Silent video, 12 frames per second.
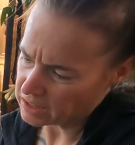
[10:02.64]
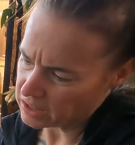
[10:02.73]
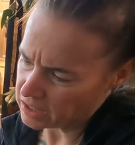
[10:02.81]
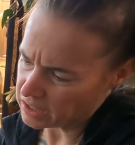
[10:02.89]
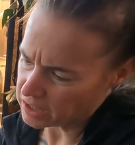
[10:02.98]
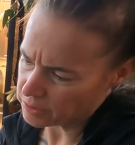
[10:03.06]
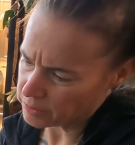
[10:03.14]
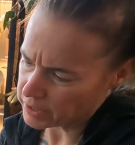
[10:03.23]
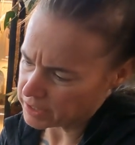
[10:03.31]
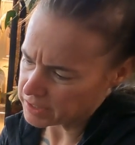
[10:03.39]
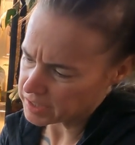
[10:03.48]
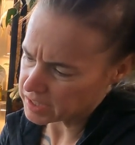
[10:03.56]
look
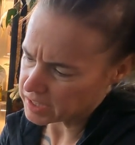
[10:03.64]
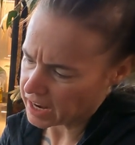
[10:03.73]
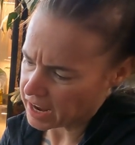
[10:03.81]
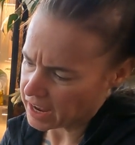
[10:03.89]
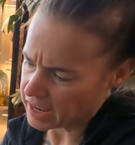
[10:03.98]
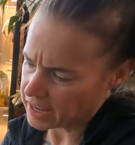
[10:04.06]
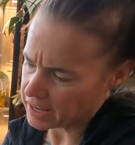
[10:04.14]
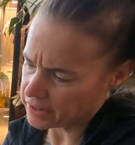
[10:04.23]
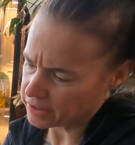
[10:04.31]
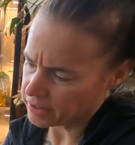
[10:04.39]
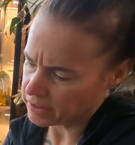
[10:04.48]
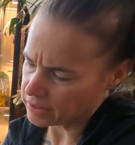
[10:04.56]
real sad
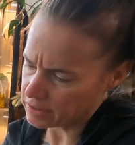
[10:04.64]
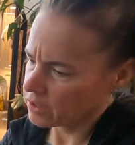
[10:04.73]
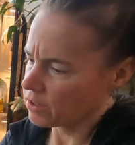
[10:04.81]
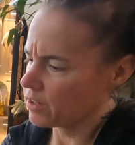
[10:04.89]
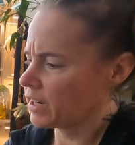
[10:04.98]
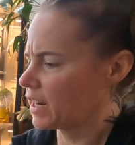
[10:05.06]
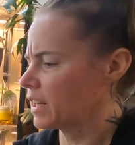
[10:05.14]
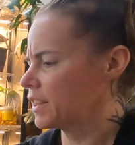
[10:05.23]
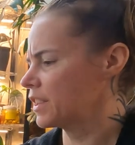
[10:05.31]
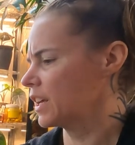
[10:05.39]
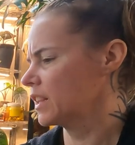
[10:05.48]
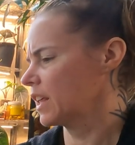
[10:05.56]
or
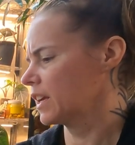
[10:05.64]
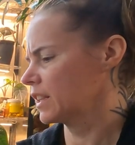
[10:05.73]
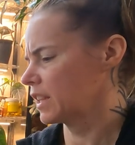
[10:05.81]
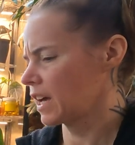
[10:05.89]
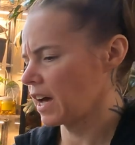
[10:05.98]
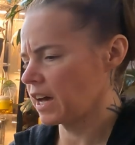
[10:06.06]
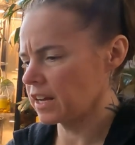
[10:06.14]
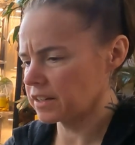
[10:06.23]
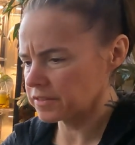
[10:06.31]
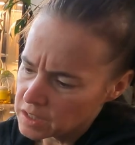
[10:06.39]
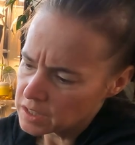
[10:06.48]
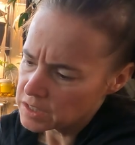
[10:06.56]
anything like that.
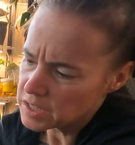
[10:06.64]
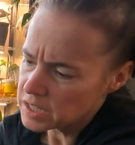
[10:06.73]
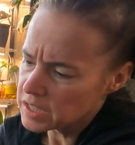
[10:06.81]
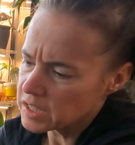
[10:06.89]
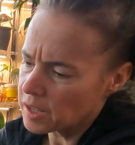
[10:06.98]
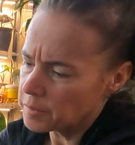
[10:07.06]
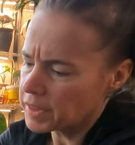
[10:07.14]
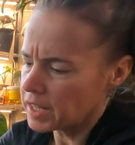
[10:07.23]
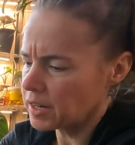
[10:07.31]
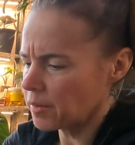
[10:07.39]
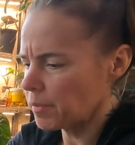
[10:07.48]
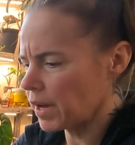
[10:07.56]
There's just
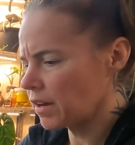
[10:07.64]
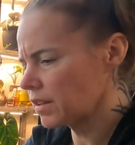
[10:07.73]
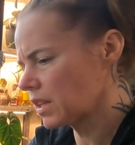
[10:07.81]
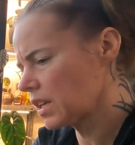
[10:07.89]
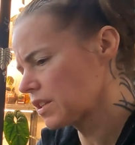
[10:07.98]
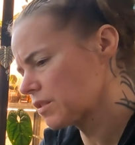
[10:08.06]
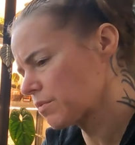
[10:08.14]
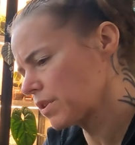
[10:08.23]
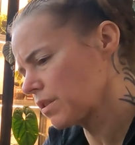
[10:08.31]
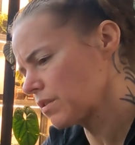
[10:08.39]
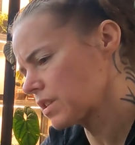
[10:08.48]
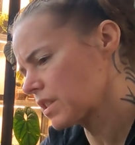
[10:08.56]
something about these
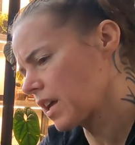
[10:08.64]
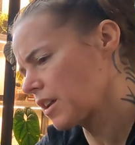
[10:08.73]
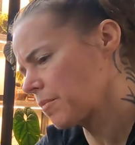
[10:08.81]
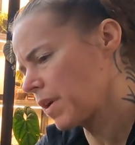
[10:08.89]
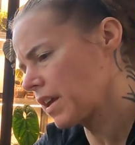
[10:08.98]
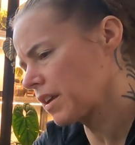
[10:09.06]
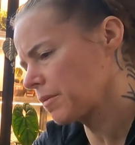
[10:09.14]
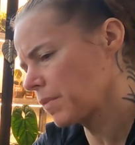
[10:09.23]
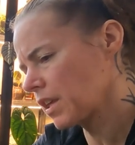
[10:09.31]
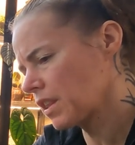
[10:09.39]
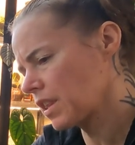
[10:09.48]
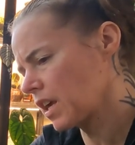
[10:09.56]
roots that making
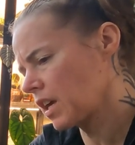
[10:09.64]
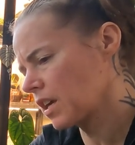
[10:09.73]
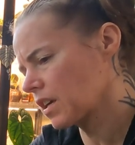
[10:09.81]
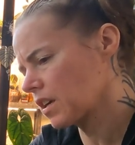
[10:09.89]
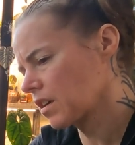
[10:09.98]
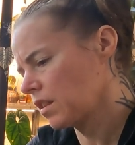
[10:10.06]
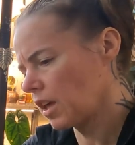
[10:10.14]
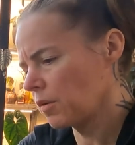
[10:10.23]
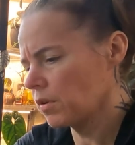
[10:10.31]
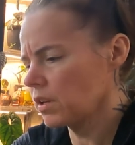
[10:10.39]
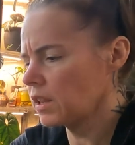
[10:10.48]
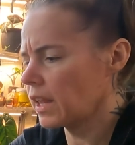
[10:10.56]
me think they
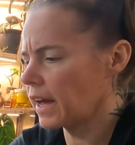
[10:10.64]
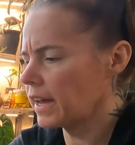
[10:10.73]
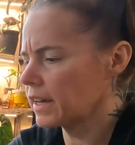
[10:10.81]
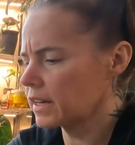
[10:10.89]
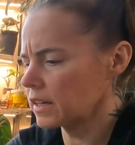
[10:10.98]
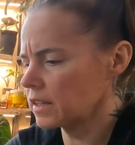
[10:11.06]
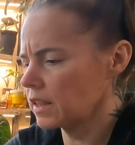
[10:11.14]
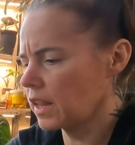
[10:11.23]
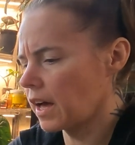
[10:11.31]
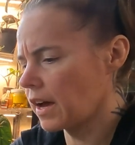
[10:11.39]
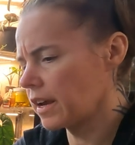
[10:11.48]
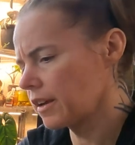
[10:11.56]
will like
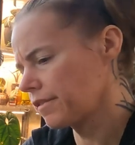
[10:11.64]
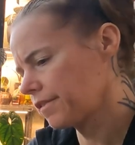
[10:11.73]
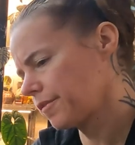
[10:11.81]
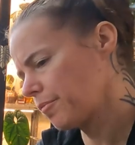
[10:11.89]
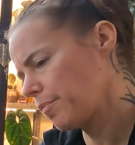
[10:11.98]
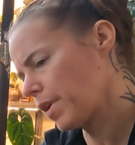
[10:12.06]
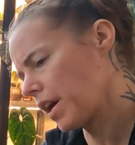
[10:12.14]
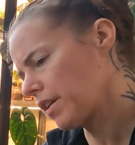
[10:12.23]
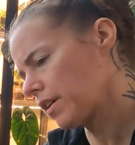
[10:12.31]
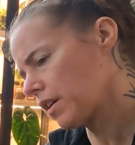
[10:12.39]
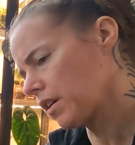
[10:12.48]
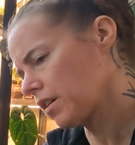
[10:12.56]
life
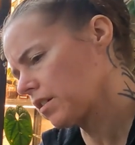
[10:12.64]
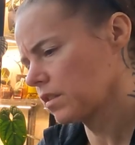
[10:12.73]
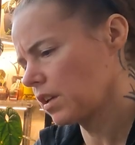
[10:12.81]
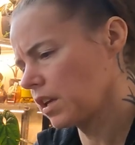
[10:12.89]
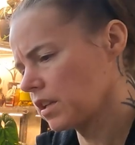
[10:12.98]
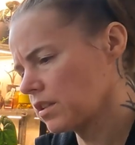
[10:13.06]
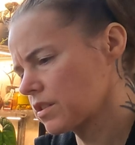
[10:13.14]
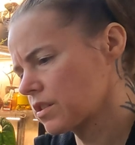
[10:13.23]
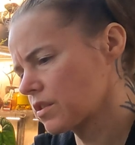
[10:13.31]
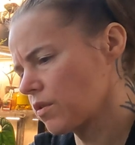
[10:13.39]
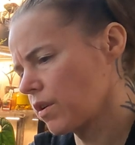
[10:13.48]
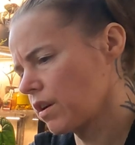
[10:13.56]
better in
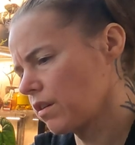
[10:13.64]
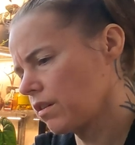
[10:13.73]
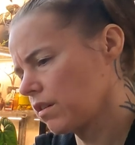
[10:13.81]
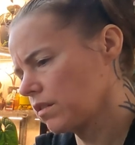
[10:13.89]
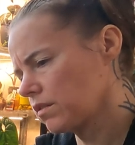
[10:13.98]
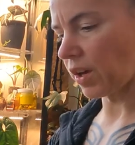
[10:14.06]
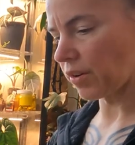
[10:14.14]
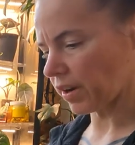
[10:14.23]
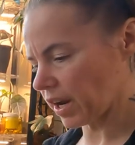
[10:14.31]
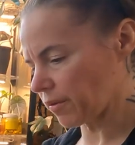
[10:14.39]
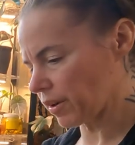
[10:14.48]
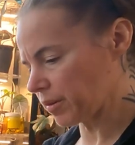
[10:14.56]
soil. All
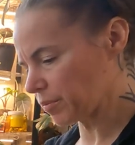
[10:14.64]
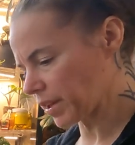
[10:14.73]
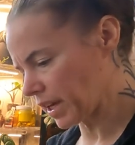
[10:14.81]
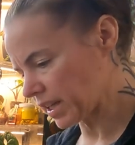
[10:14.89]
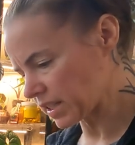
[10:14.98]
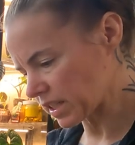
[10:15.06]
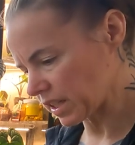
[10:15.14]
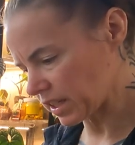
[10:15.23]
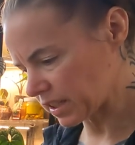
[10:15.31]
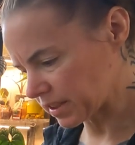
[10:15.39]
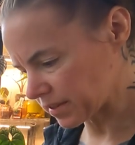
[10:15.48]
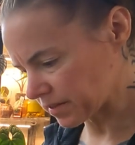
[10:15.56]
right, one plant
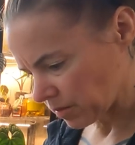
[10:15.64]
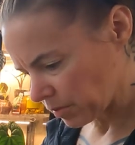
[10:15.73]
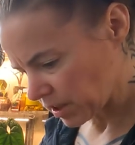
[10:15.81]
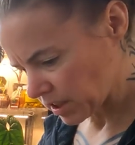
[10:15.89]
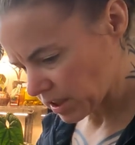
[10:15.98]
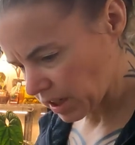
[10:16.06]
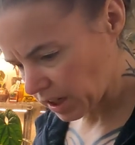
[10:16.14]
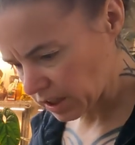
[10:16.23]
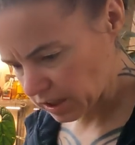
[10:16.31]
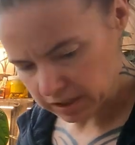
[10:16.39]
done. You just kind of